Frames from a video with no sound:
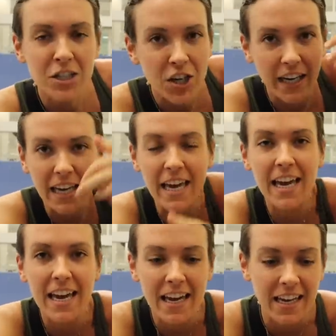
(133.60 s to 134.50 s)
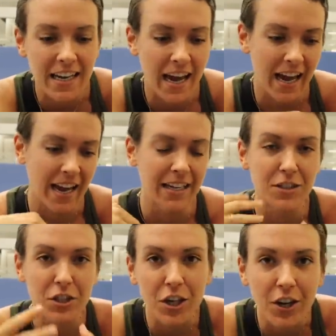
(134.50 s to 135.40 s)
checking in
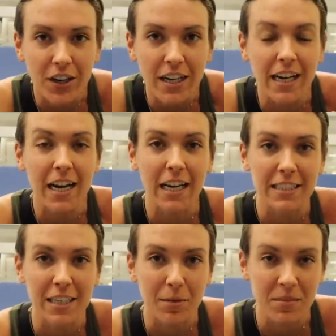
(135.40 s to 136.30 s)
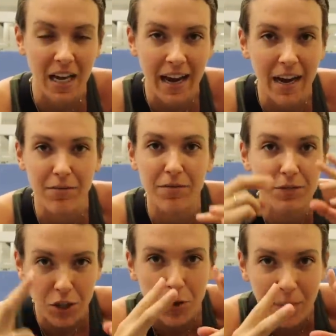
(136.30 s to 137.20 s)
and security and customs. I have
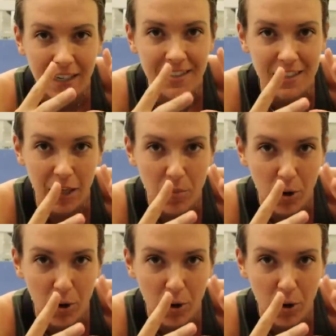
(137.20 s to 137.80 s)
2 minutes until I